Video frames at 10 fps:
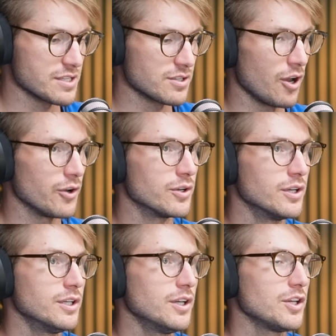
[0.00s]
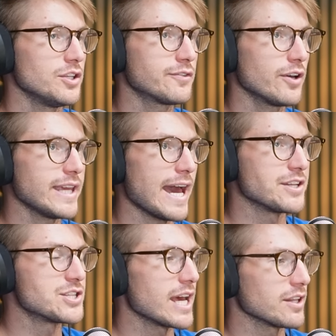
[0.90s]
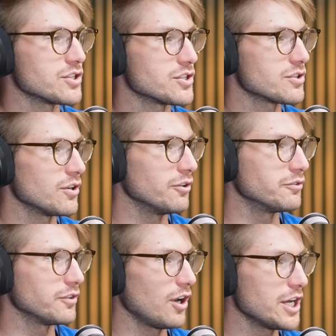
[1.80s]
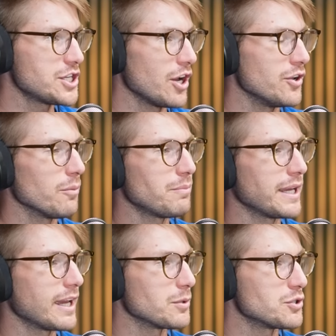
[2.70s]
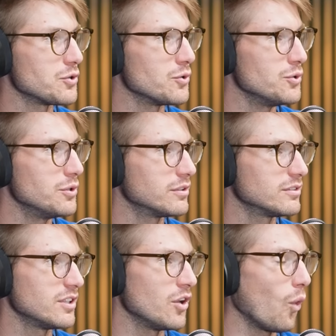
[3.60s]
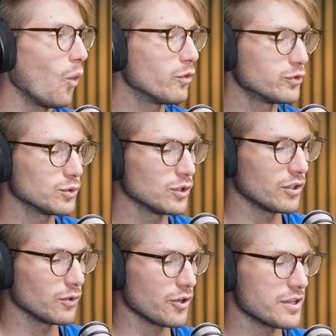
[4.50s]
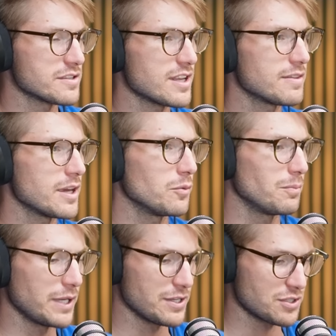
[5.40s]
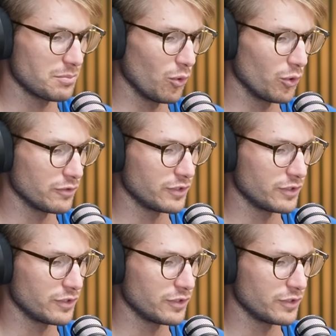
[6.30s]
So you've got the added challenge of I G O not being able to do an awful lot, although they said they'll be supportive.